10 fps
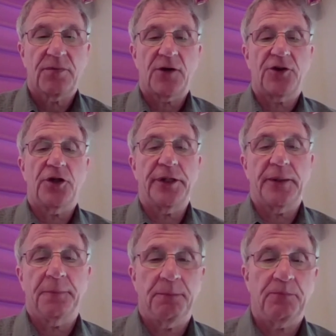Hi,
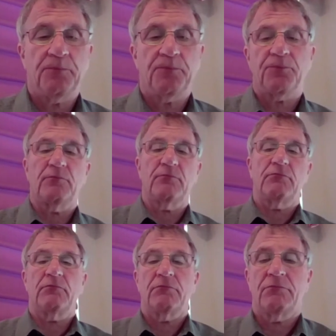how are you?
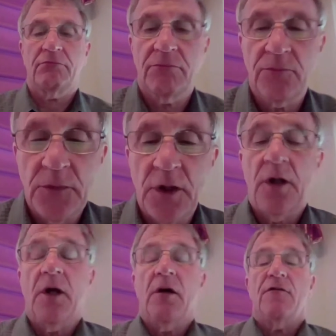
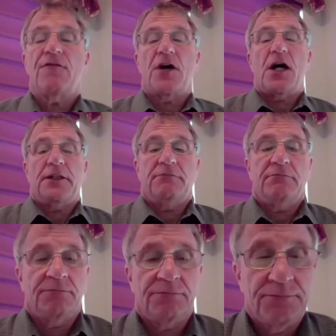The wonders of
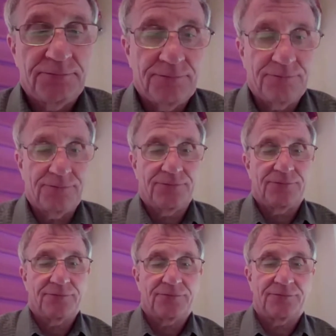modern
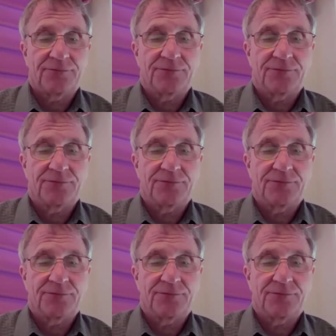technology.